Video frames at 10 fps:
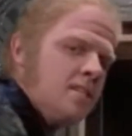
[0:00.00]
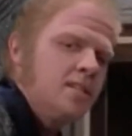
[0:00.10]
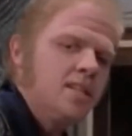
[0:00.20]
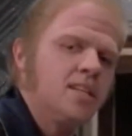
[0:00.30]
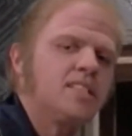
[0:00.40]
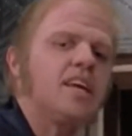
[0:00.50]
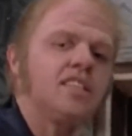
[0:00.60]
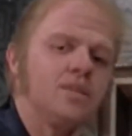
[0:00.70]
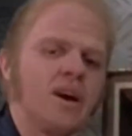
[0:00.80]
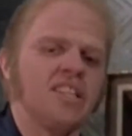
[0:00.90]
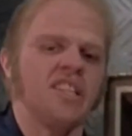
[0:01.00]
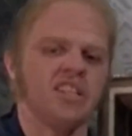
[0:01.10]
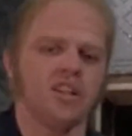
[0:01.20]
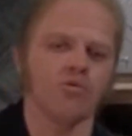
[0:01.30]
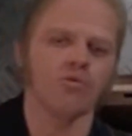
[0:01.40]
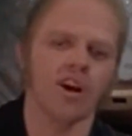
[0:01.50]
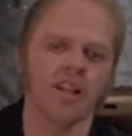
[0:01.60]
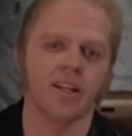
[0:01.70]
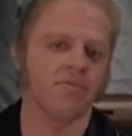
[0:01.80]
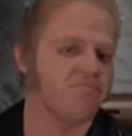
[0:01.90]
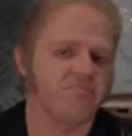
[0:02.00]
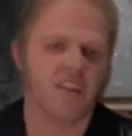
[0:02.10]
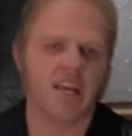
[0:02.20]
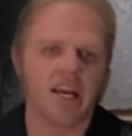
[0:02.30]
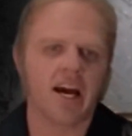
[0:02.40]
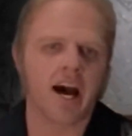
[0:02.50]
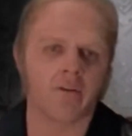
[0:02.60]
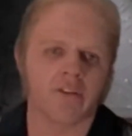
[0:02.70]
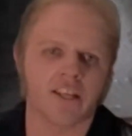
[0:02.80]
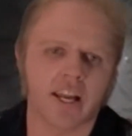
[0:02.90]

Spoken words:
He says he's my distant relative. I don't see any